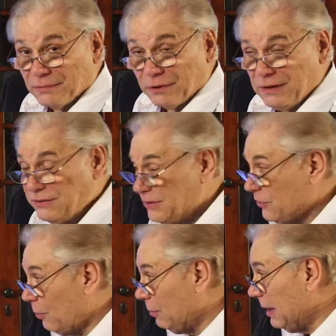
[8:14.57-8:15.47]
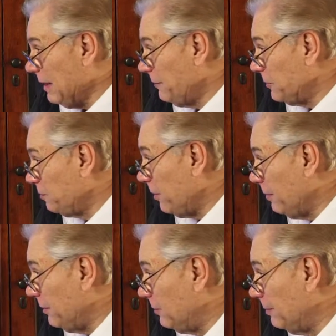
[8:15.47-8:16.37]
What is this whole life
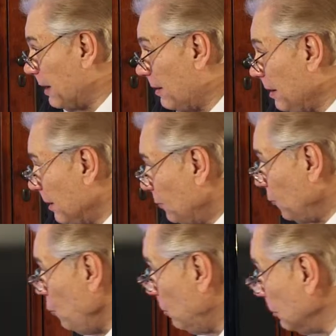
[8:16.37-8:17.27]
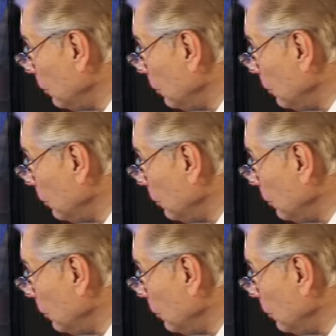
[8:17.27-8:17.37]
experience about? So you can